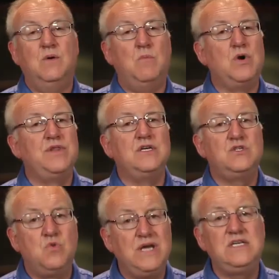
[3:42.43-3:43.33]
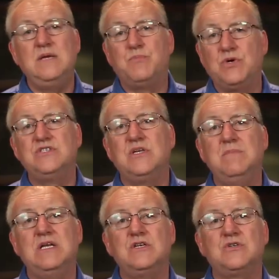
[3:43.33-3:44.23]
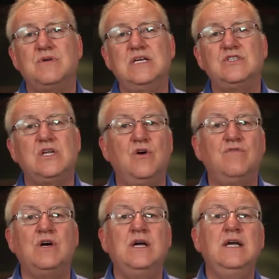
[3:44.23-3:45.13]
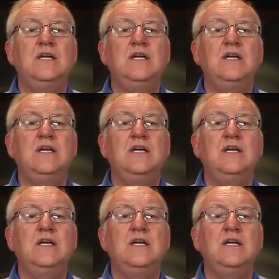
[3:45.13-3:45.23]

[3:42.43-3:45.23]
More than 20 prison ministries and over